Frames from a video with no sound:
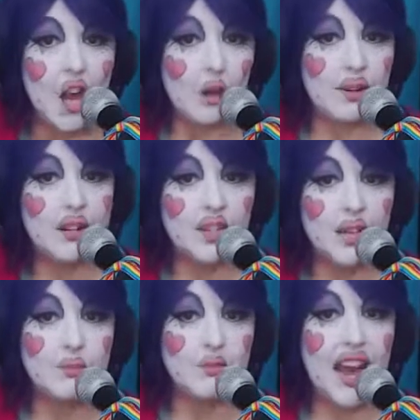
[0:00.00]
We don't keep
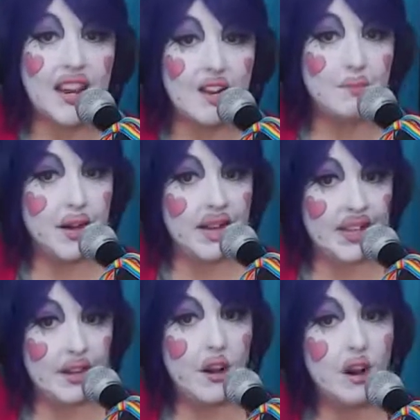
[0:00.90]
track of money
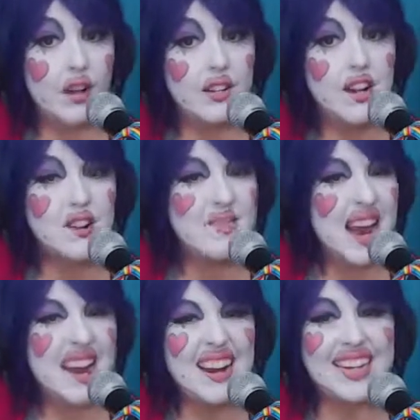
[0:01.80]
or know
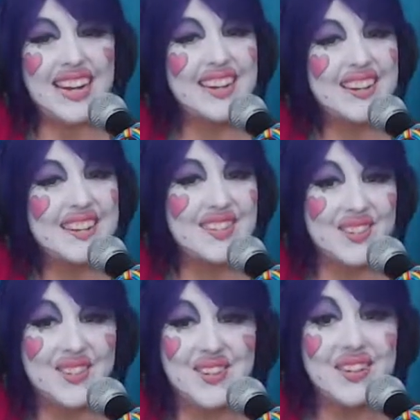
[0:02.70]
where gear is
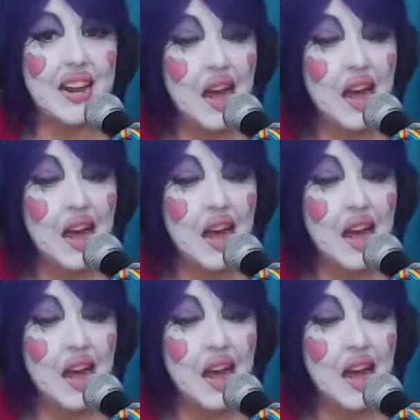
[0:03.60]
stored.